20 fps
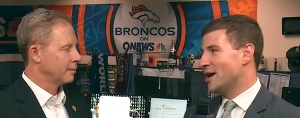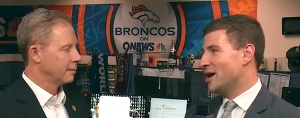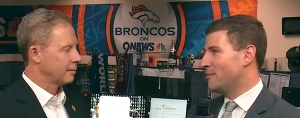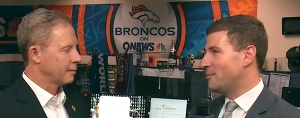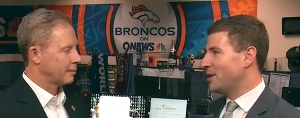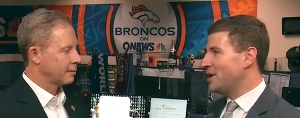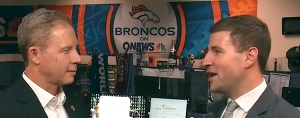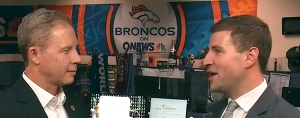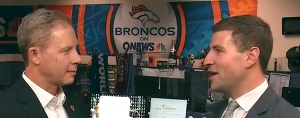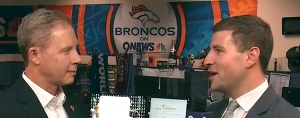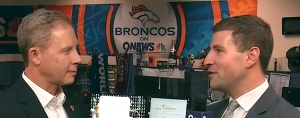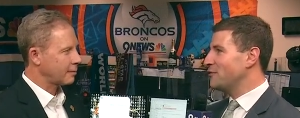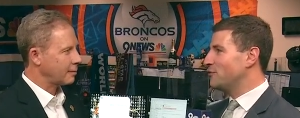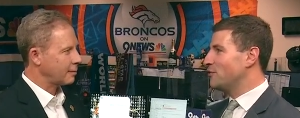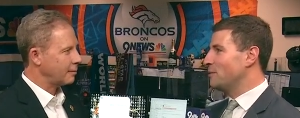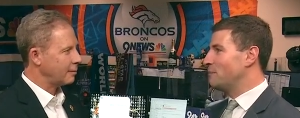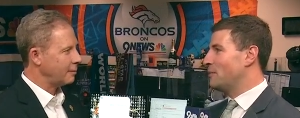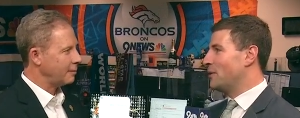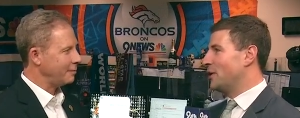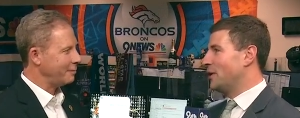Speaker 1: on Monday Night
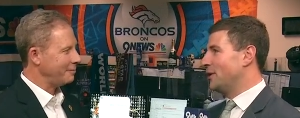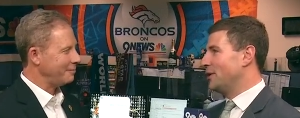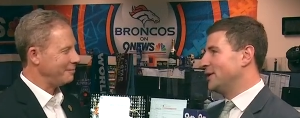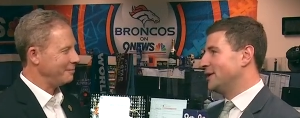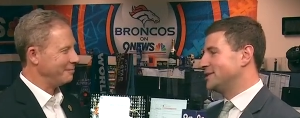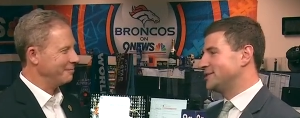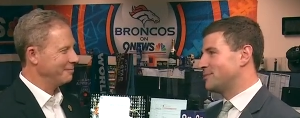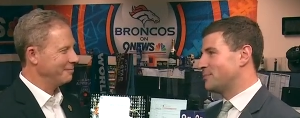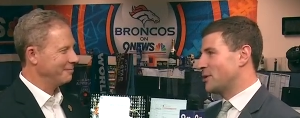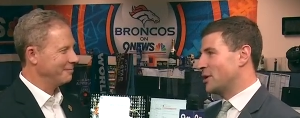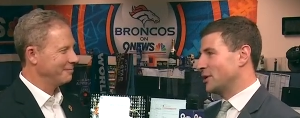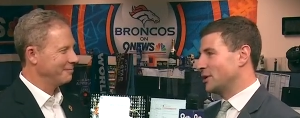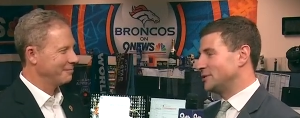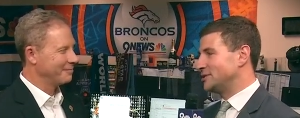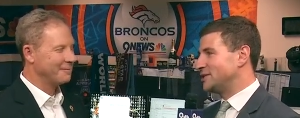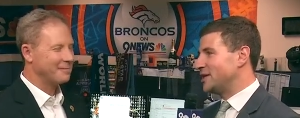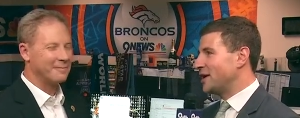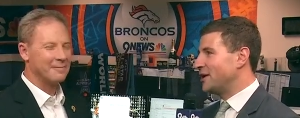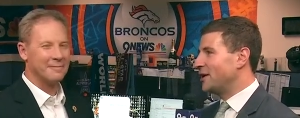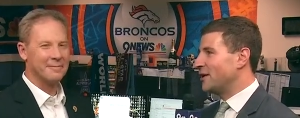Football as the
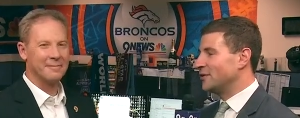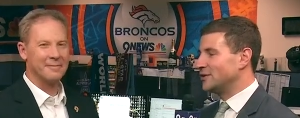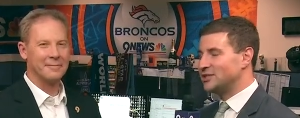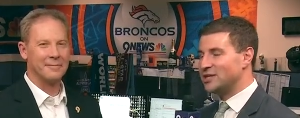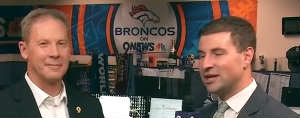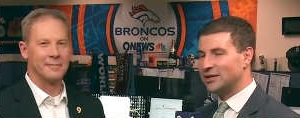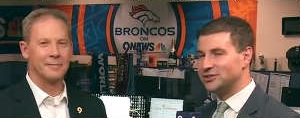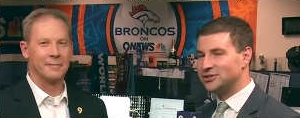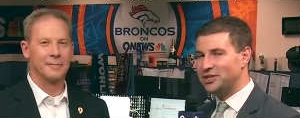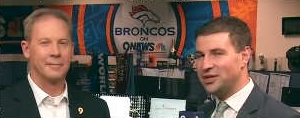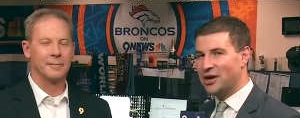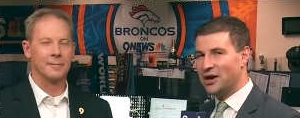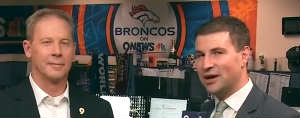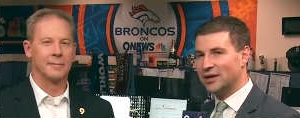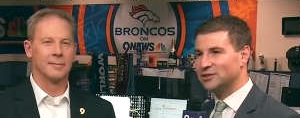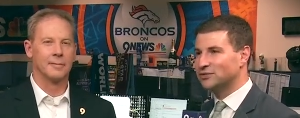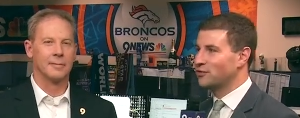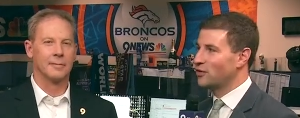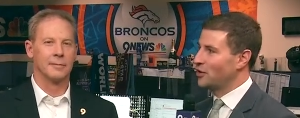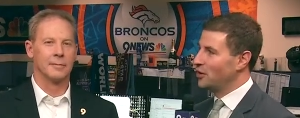Broncos take on the Seattle
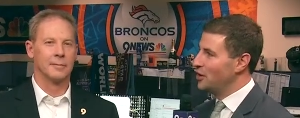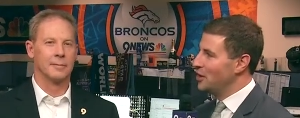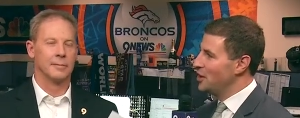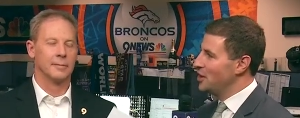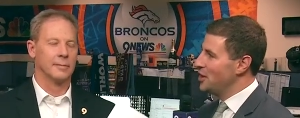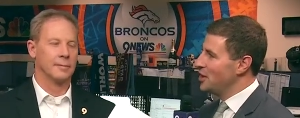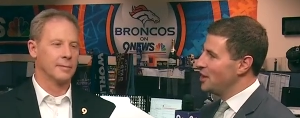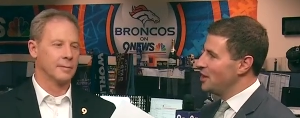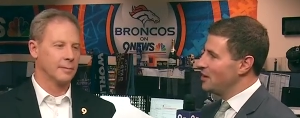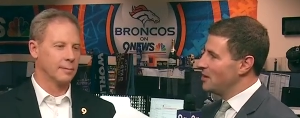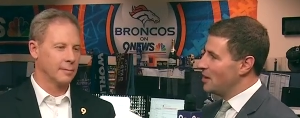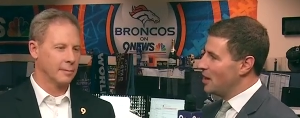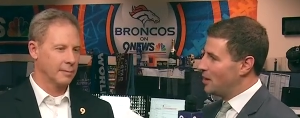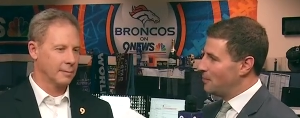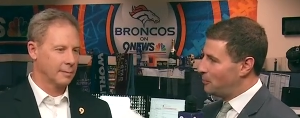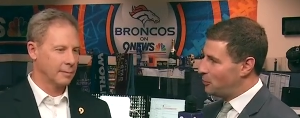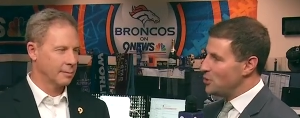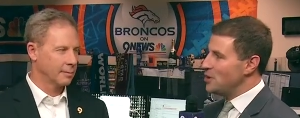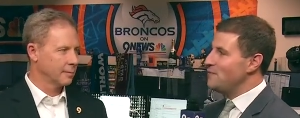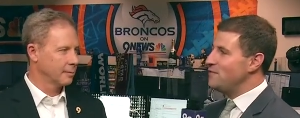Seahawks for
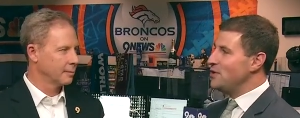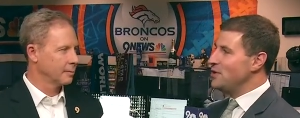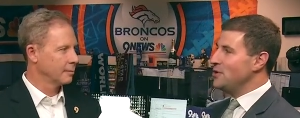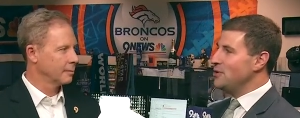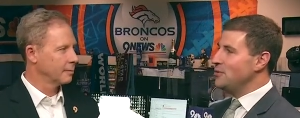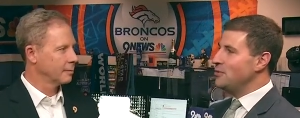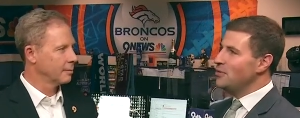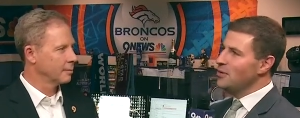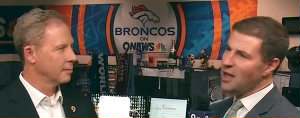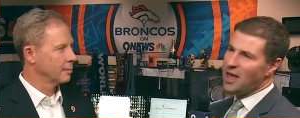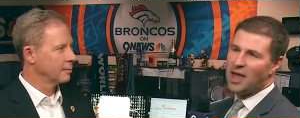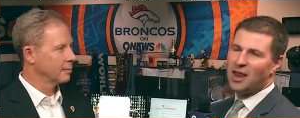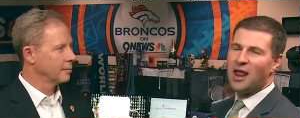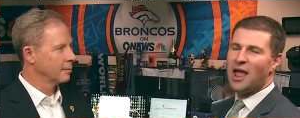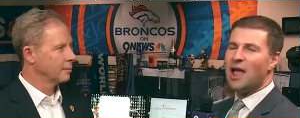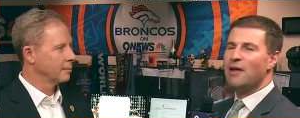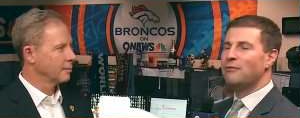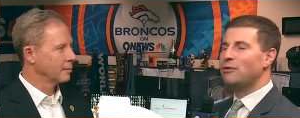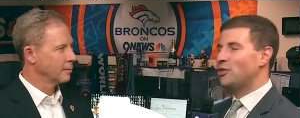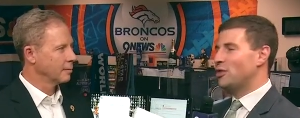a preview
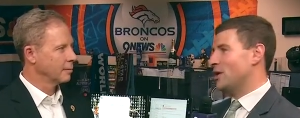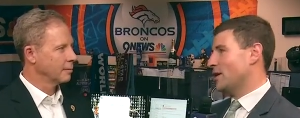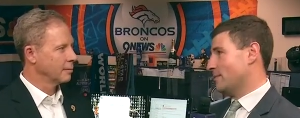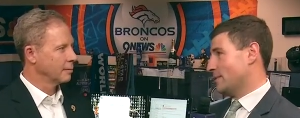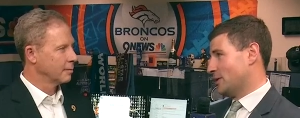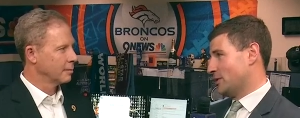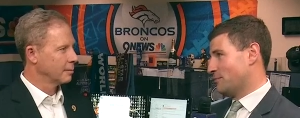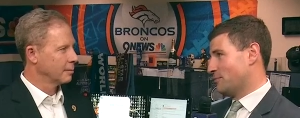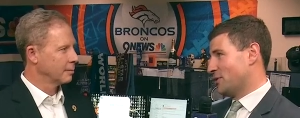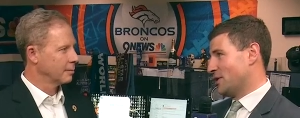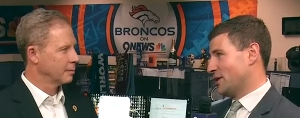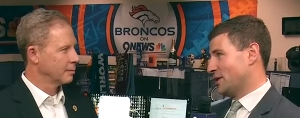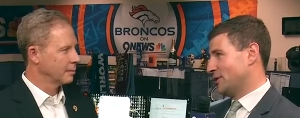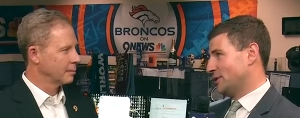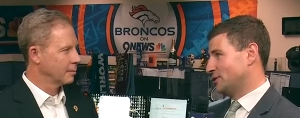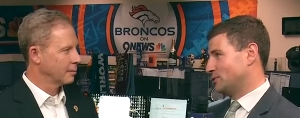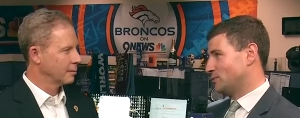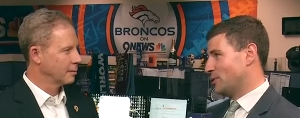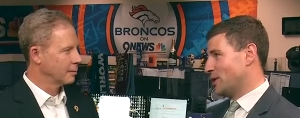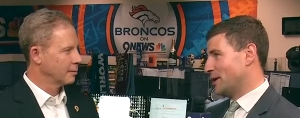and everything about the
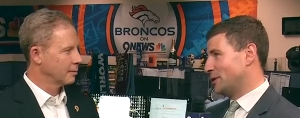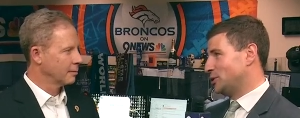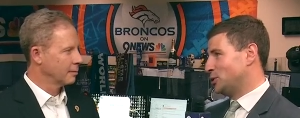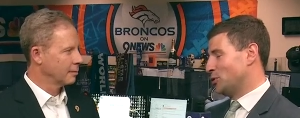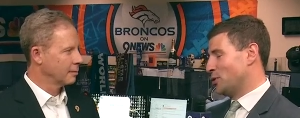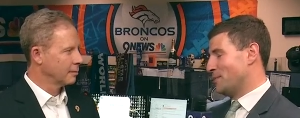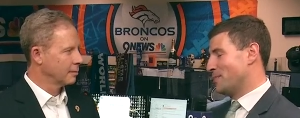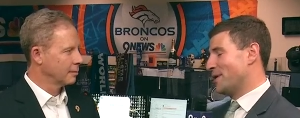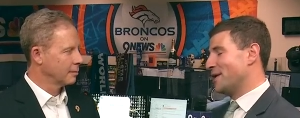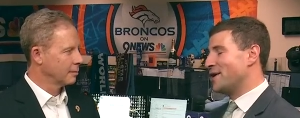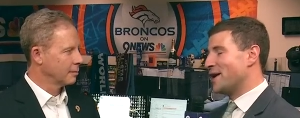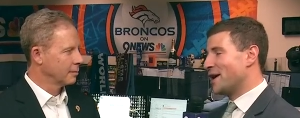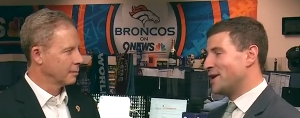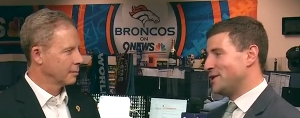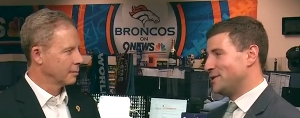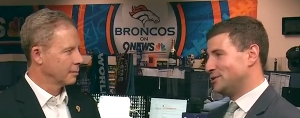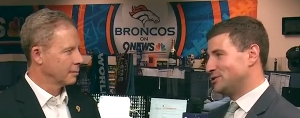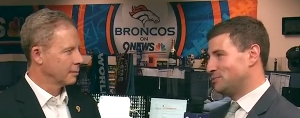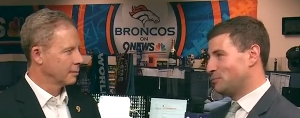Broncos. We're now joined by 9 News